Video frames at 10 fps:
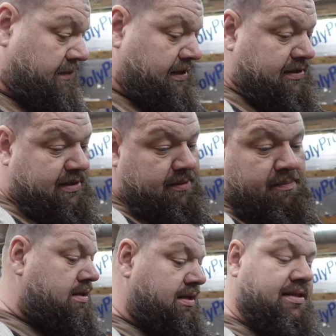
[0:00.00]
Like I said,
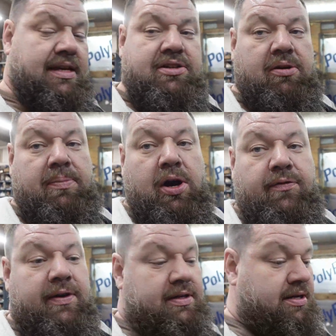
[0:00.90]
these things aren't
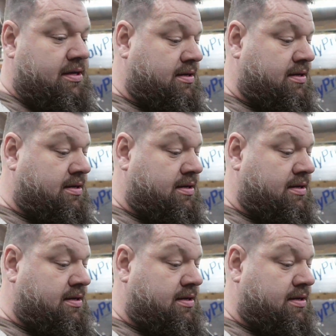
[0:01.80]
perfect.